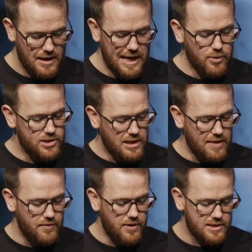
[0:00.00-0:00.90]
Hebrews
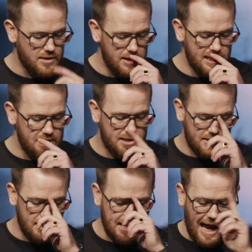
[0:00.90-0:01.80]
11 verse 19
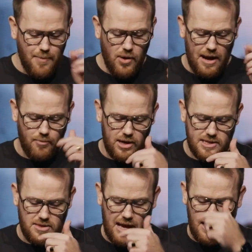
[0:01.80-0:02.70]
says this, Abraham
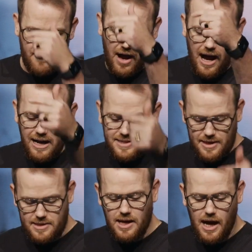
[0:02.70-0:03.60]
reasoned that if
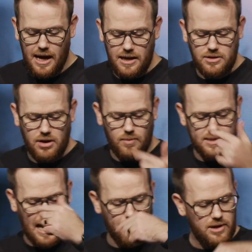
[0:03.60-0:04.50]
Isaac died, God
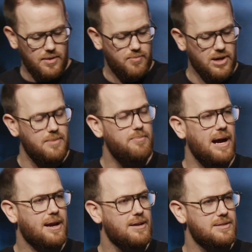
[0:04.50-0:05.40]
was able to bring him
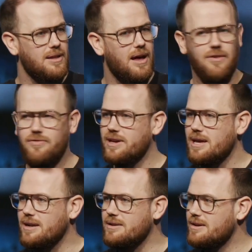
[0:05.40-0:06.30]
back to life
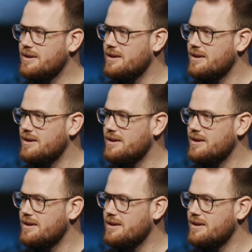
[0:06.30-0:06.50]
again.